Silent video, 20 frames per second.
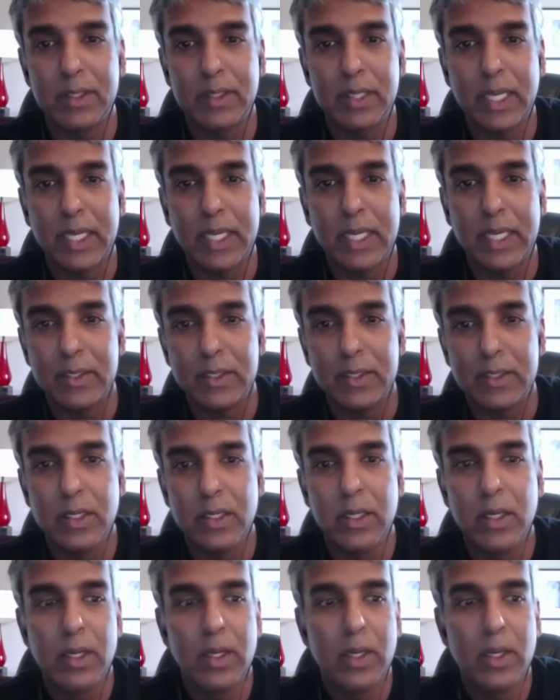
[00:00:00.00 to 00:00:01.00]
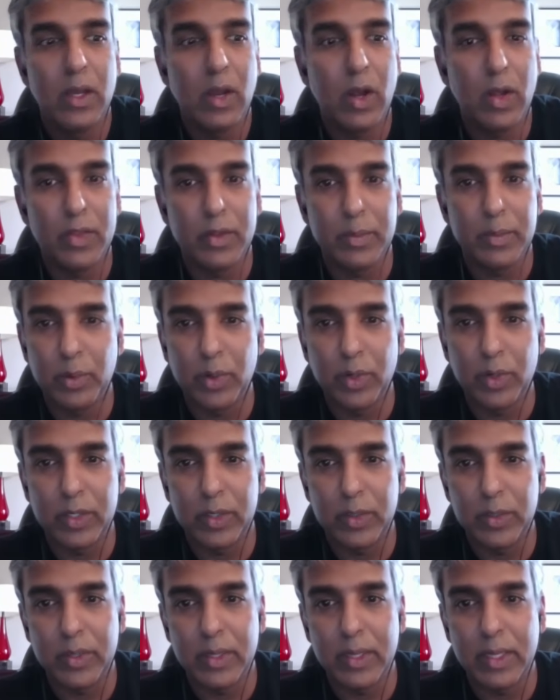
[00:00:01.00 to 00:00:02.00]
case on the
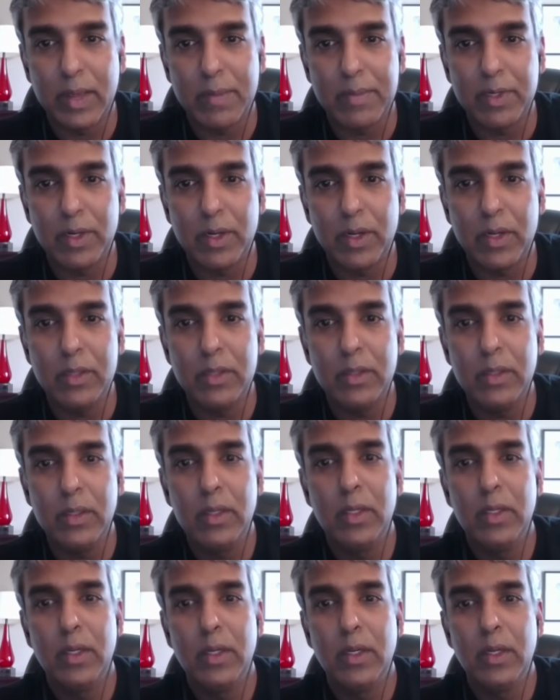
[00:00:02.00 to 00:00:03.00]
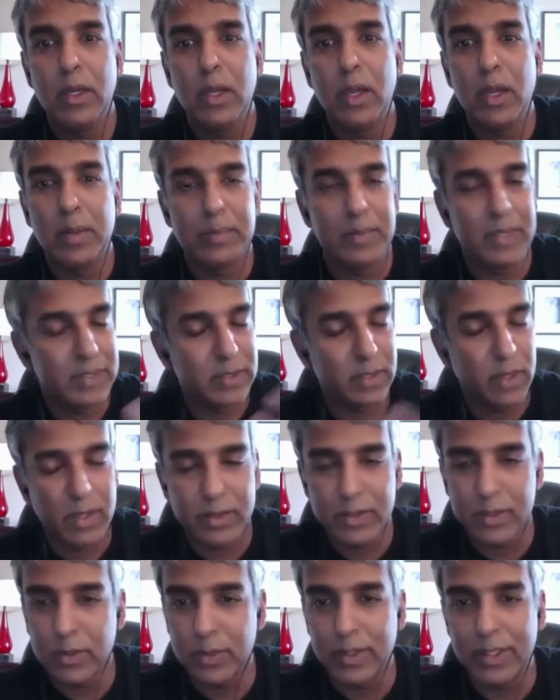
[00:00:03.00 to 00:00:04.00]
border with Lebanon. It's
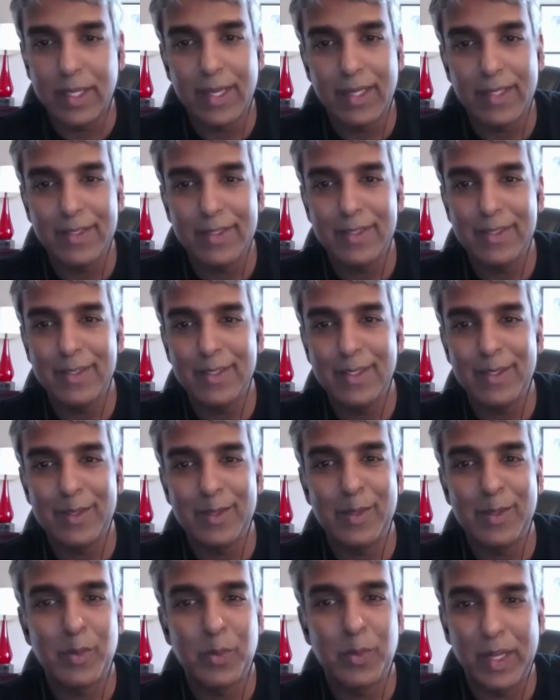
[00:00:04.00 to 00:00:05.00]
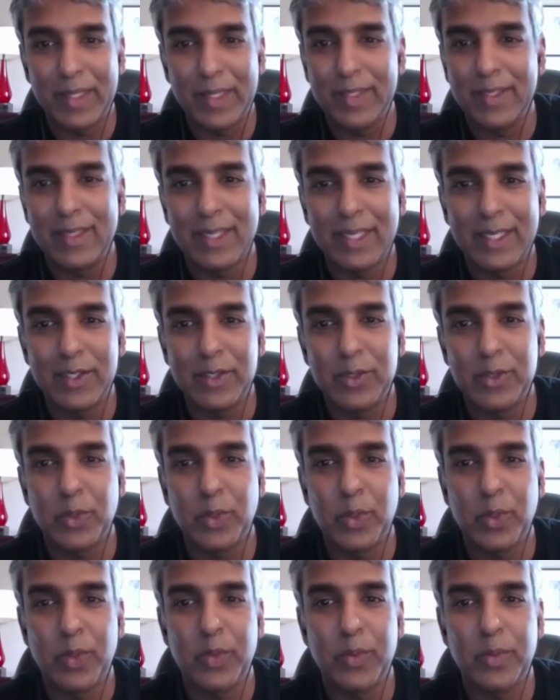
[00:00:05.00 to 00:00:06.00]
also the case in the way that they
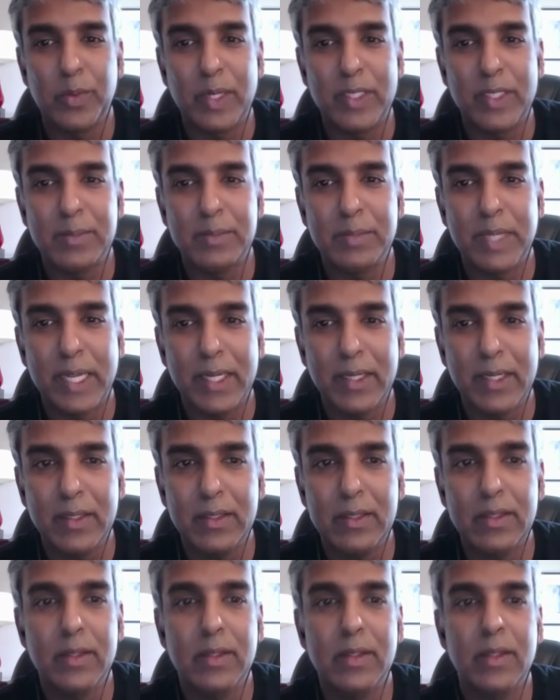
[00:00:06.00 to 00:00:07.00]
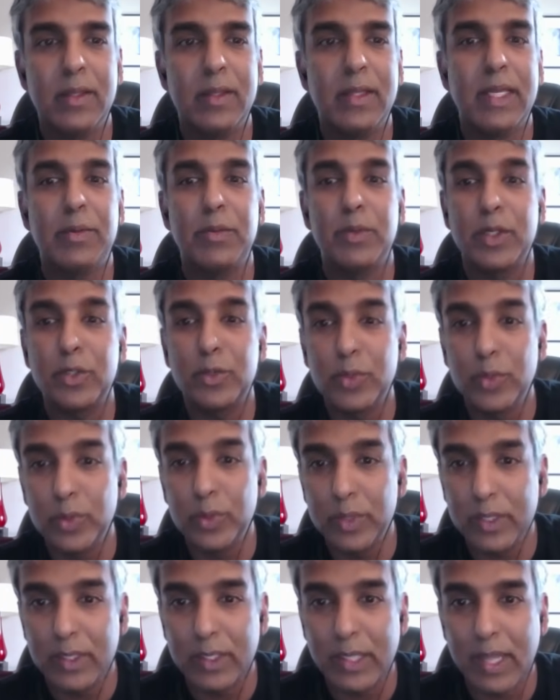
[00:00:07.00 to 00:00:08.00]
control the West Bank. They
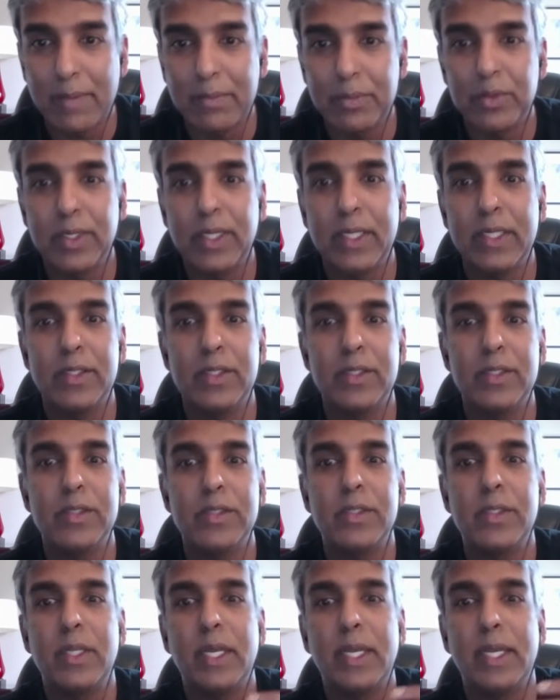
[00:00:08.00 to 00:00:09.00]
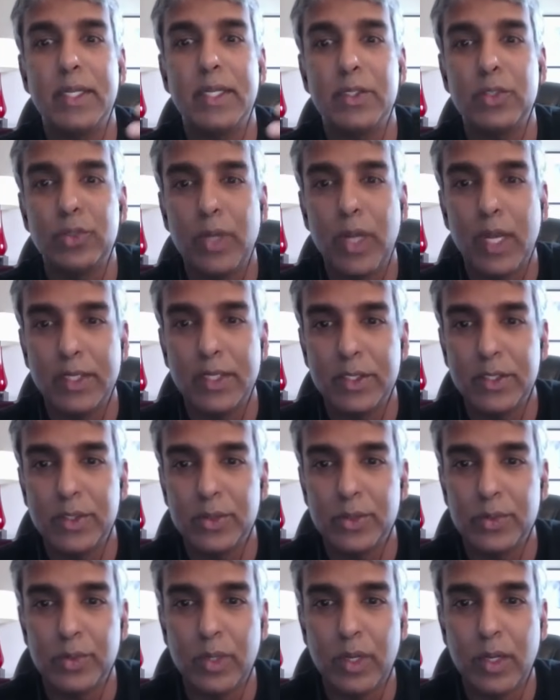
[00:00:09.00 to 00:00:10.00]
recruit collaborators. They try
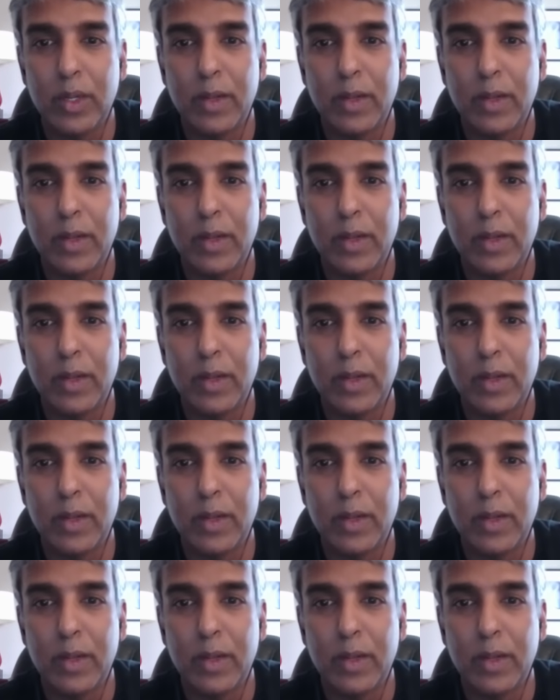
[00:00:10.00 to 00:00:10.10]
to